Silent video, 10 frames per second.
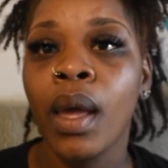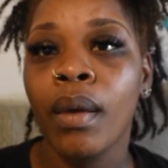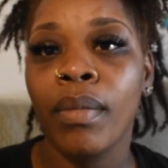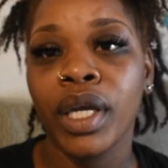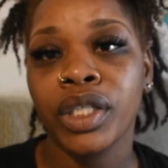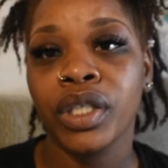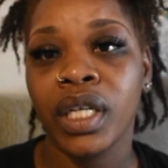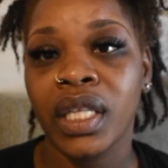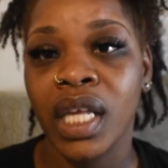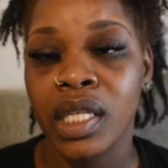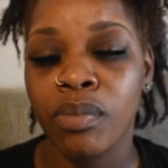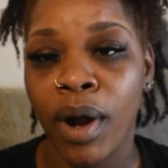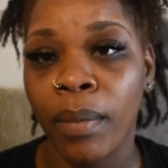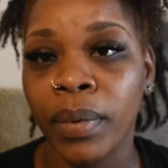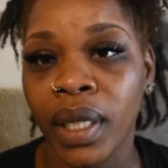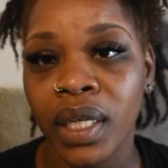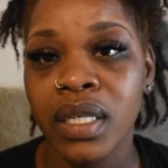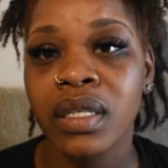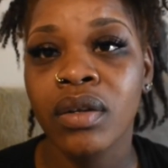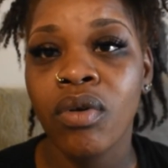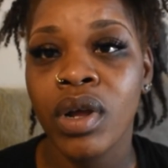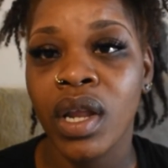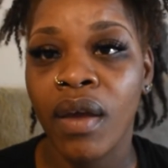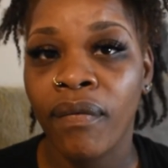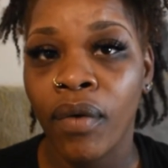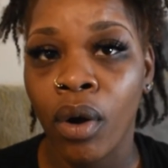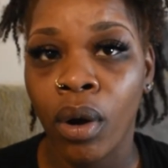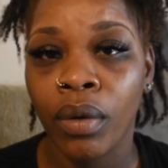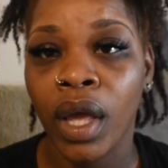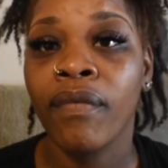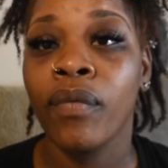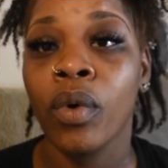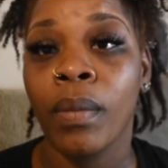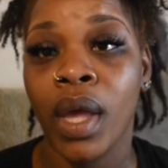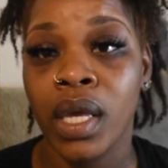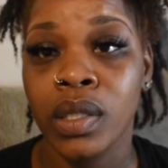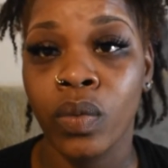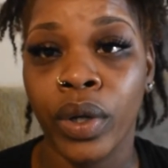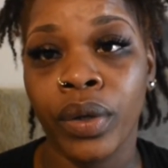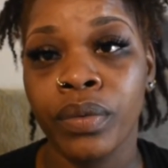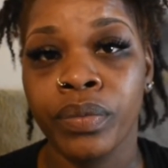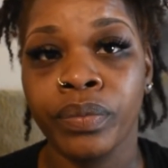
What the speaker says: Make sure that that's properly listed on that form as well.